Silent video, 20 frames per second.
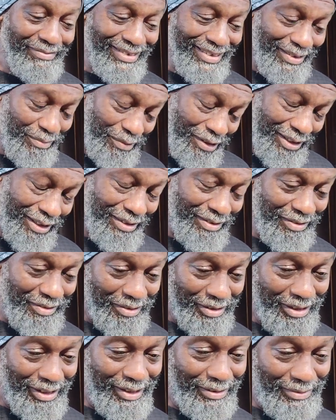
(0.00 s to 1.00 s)
Then well,
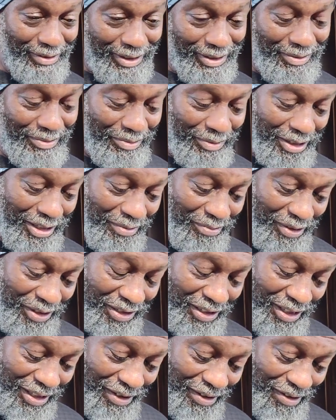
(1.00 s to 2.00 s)
okay, well, can we say?